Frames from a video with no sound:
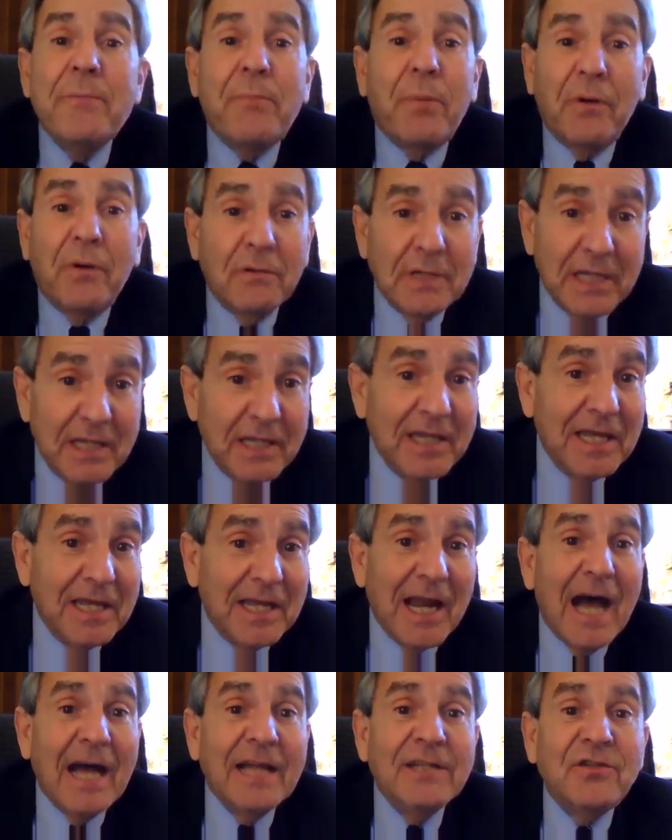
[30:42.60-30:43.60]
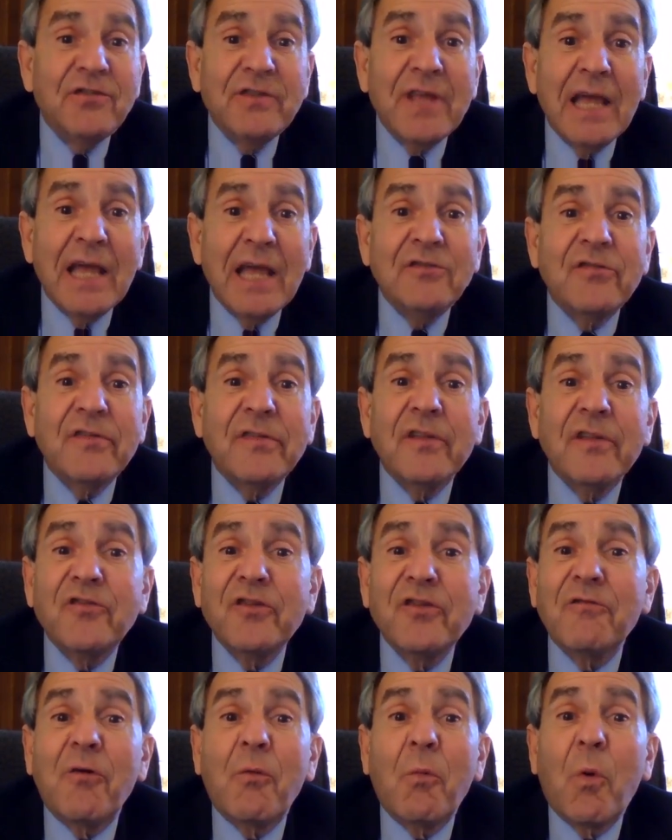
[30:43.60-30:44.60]
people in the United States than the
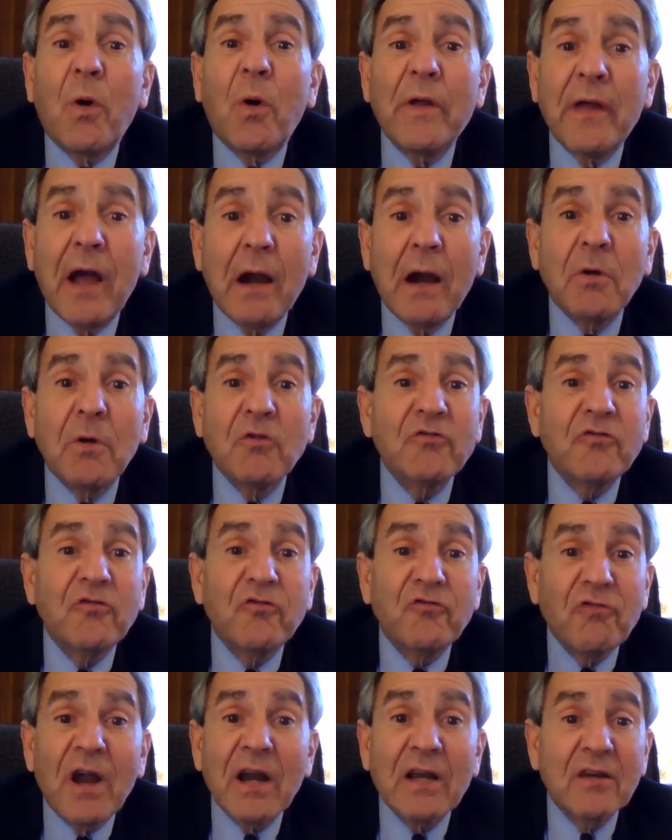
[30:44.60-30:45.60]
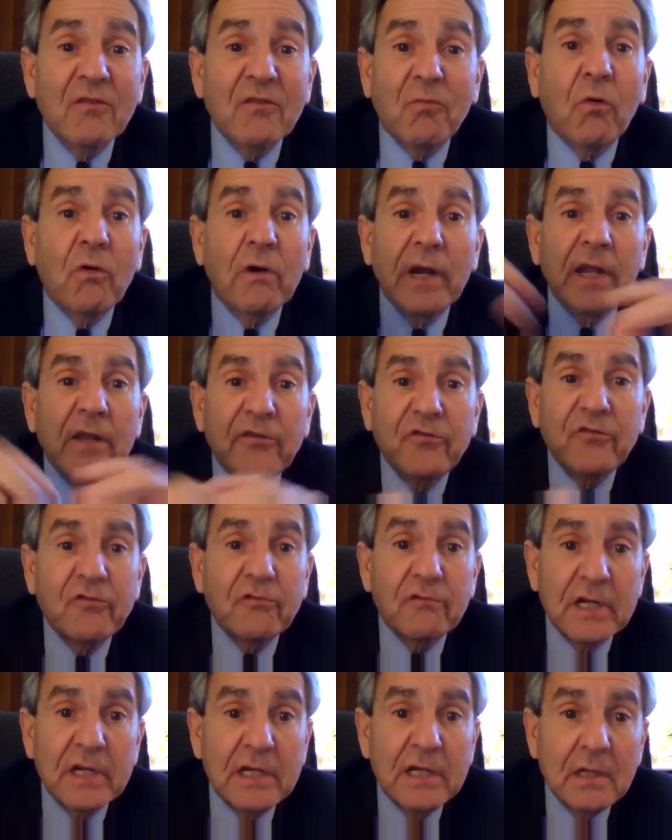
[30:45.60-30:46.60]
Civil War, our most destructive war in
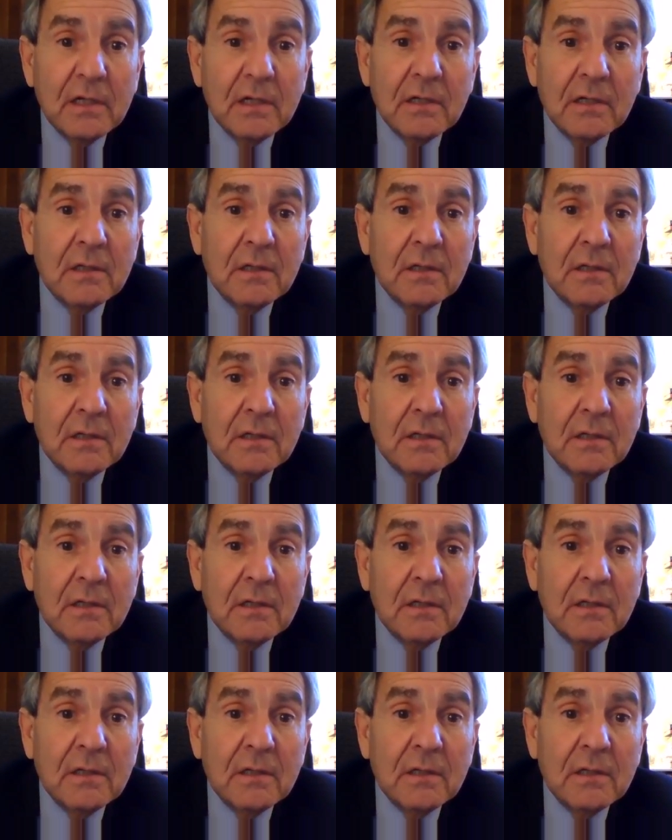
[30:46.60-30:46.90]
history.